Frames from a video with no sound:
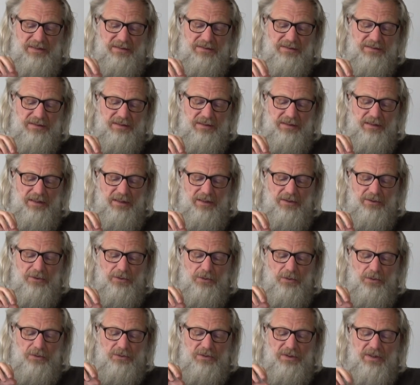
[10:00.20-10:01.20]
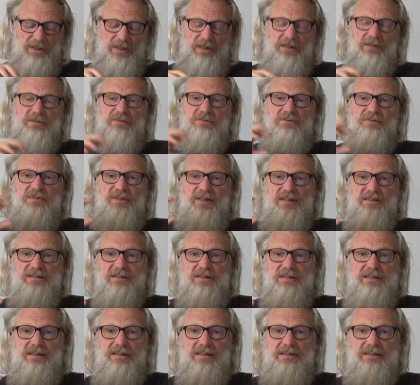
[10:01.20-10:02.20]
essay called
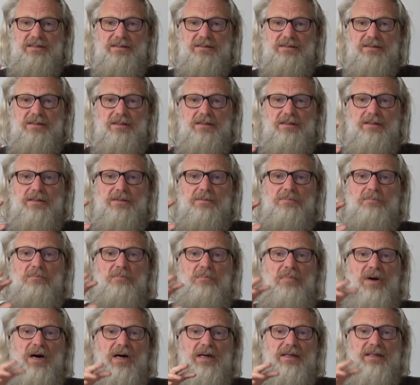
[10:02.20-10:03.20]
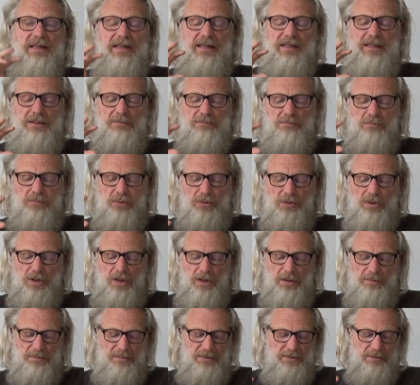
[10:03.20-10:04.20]
Fascinated by a
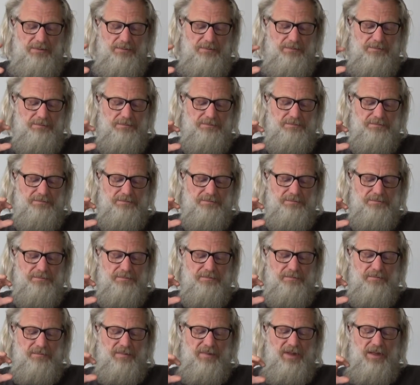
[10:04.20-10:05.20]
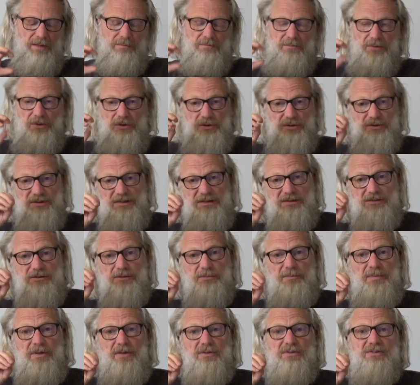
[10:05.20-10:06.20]
Blob, because it's
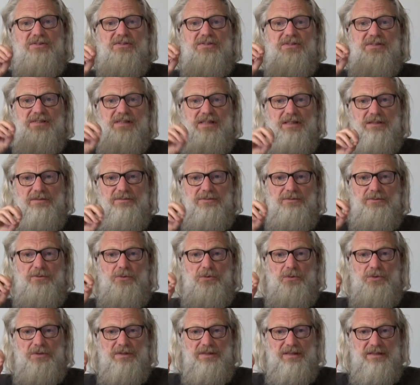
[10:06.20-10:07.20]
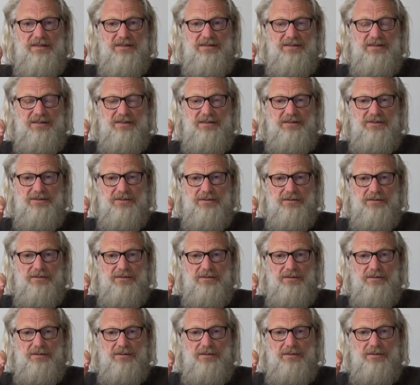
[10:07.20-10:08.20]
about self-organization
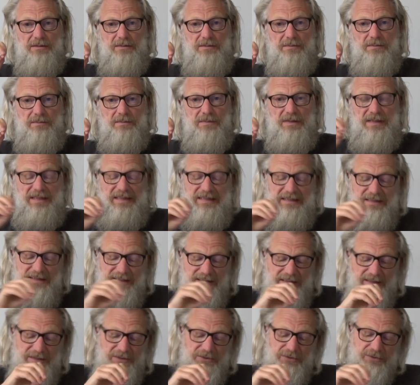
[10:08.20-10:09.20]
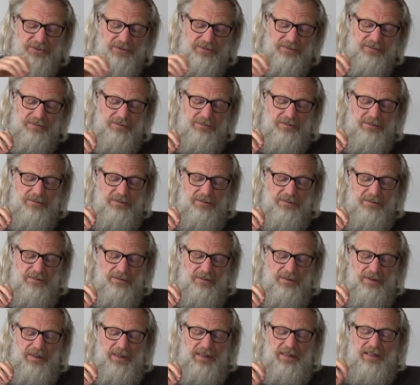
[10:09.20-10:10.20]
in nature,
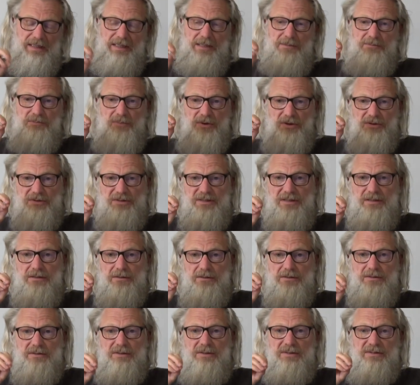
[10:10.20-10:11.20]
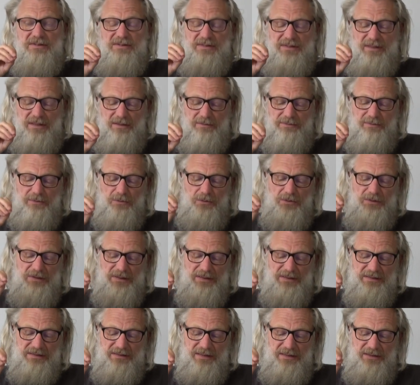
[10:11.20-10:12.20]
in particular the
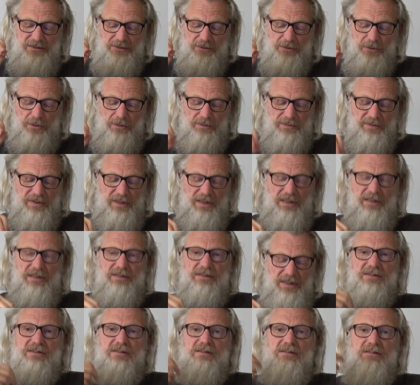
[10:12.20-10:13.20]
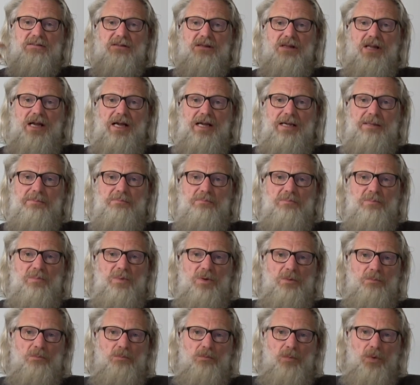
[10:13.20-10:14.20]
self-organization of slime
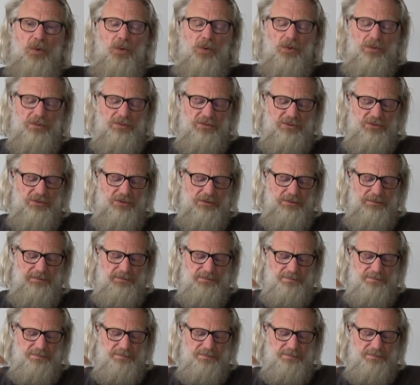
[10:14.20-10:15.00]
molds.